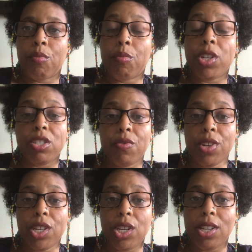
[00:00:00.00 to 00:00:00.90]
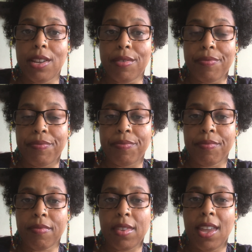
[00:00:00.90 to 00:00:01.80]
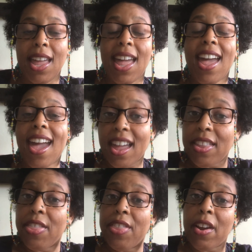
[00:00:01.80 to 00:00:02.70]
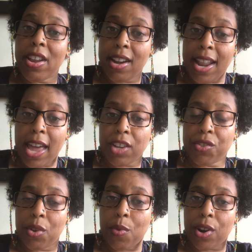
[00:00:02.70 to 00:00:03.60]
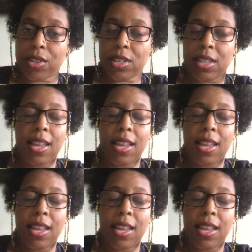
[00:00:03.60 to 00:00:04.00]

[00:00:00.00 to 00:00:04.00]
which is a really good deal. And their internet actually works.